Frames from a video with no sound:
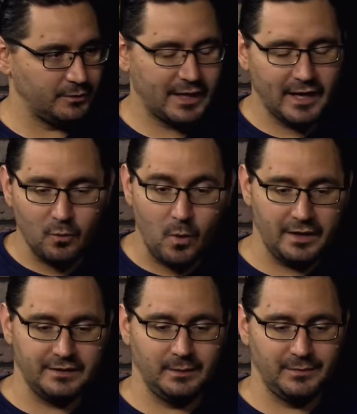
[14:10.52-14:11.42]
We kind of
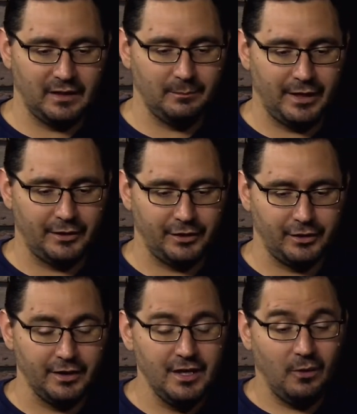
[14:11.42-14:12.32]
wanted something
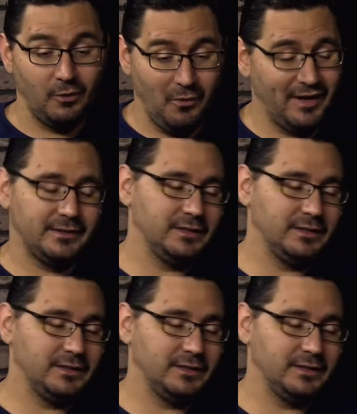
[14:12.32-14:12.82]
better. We wanted to